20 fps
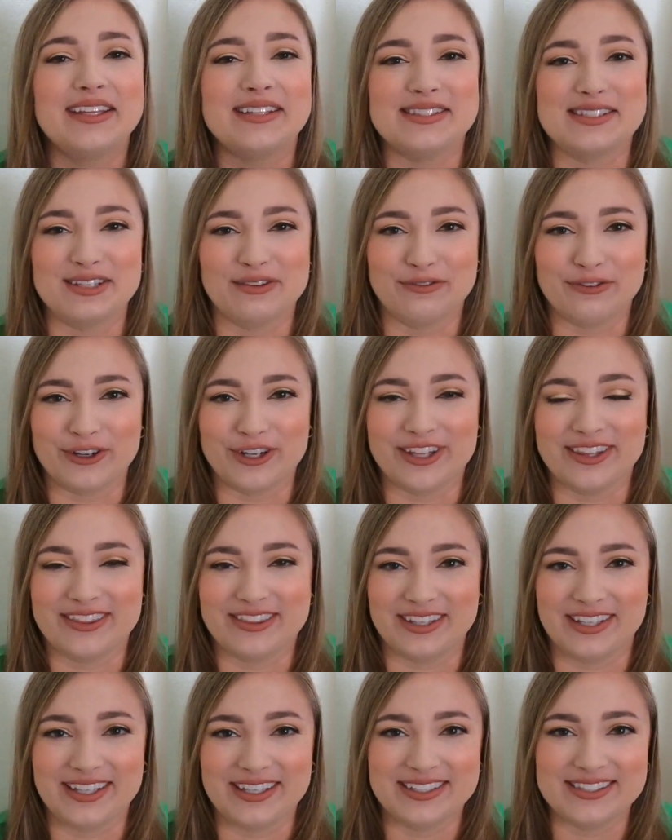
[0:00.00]
different
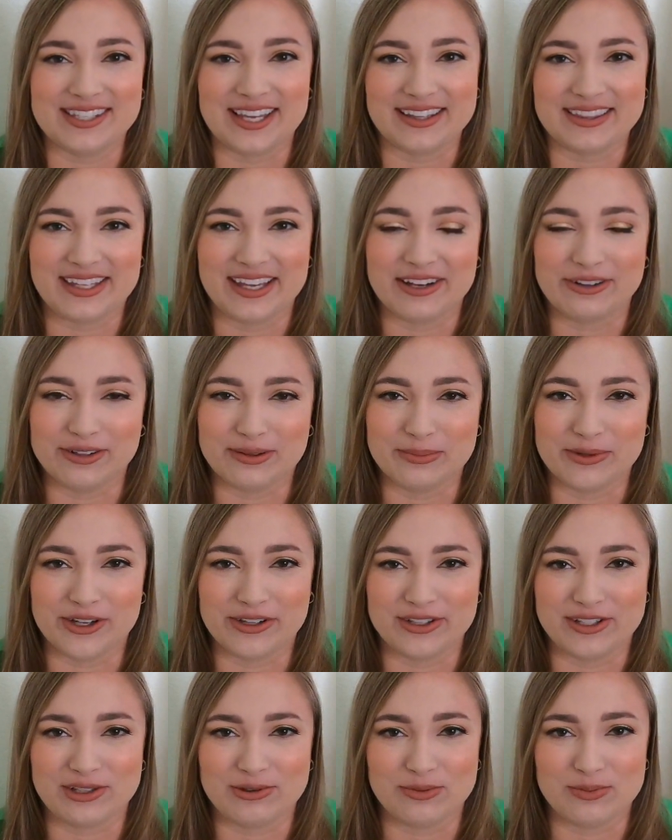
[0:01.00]
things at the outlet
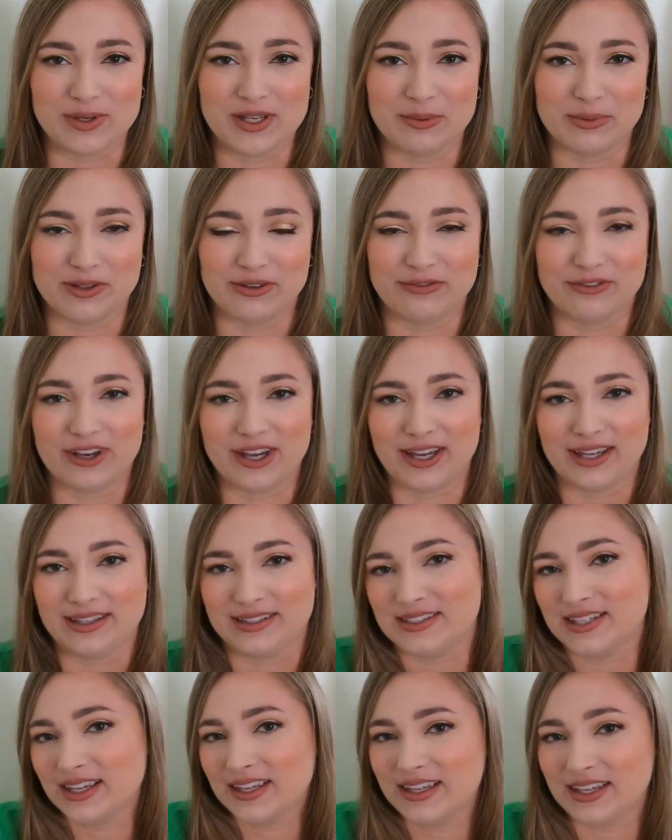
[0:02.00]
mall than you would be able to
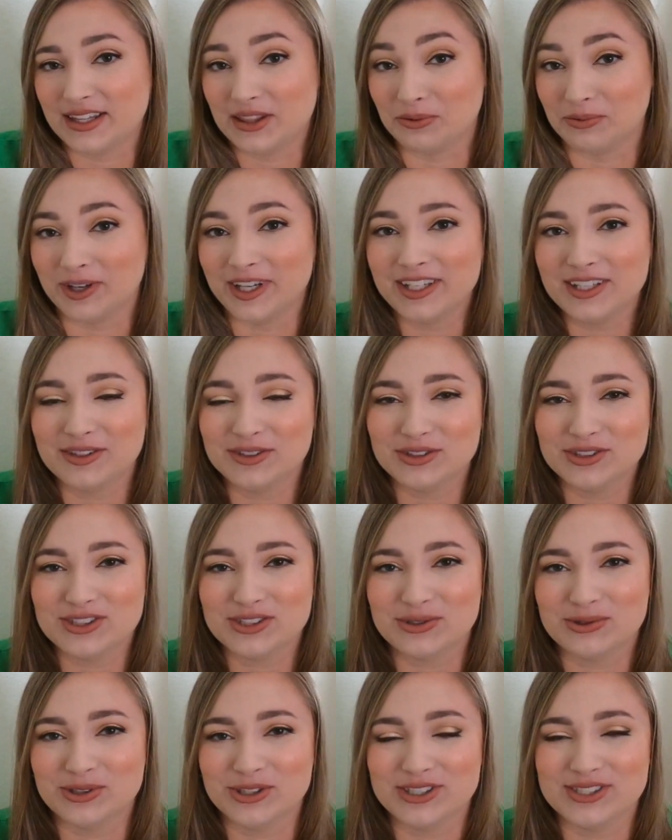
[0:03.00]
find in the regular
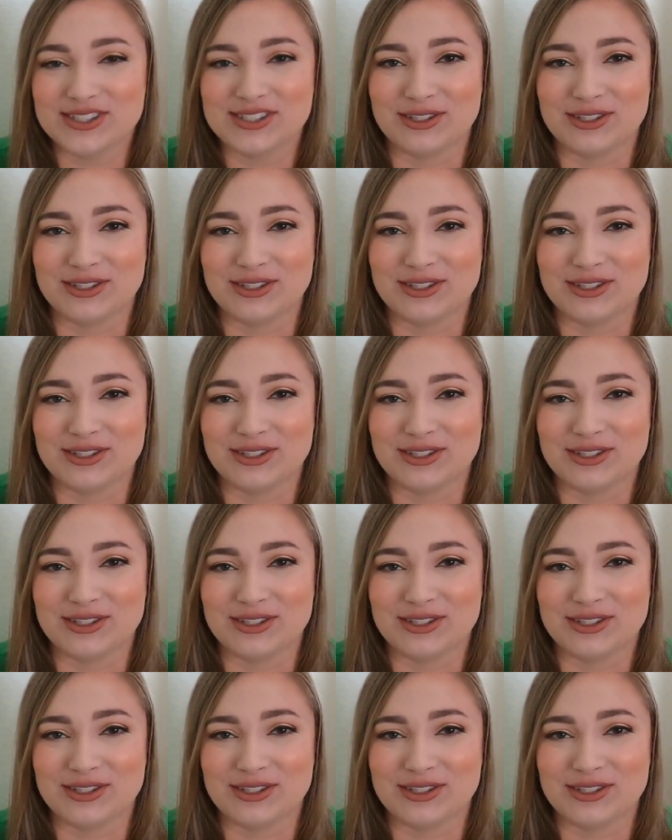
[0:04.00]
stores.